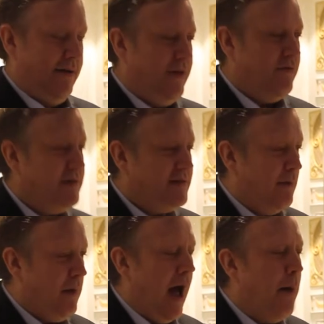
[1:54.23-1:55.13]
There is
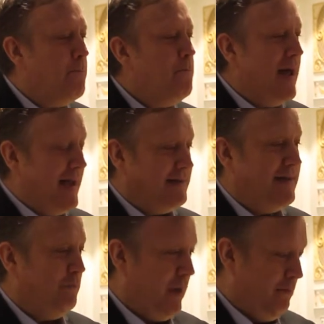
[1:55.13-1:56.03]
some
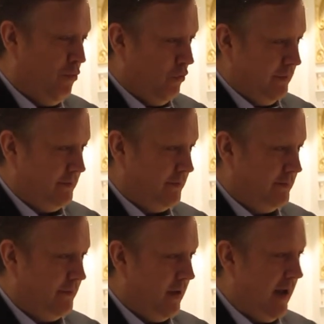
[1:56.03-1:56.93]
amazing
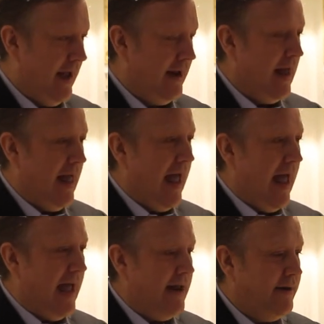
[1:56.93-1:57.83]
people, right?
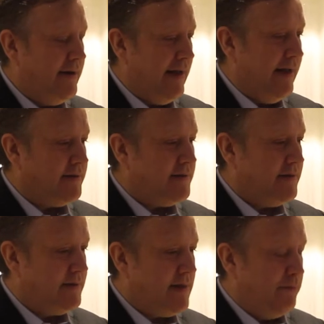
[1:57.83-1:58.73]
And it's
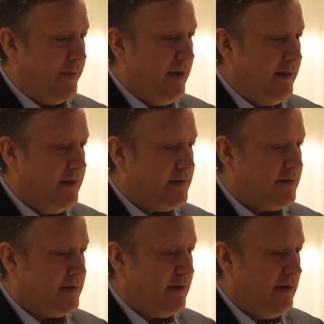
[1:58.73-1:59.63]
something
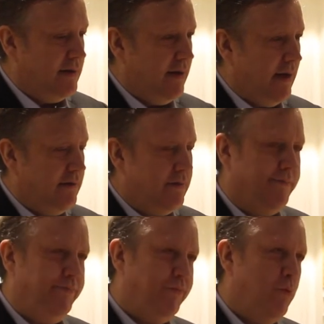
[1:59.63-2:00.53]
that's,
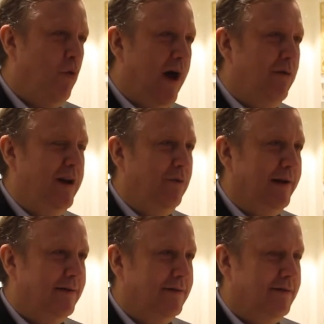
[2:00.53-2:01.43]
why do I do
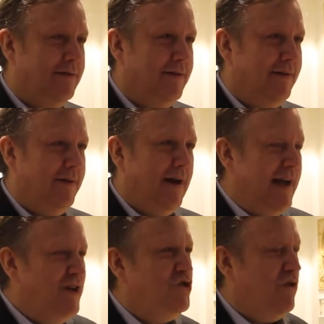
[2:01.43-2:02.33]
it?
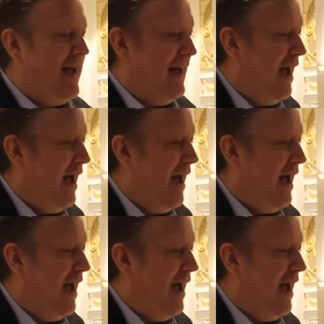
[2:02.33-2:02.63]
I enjoy it.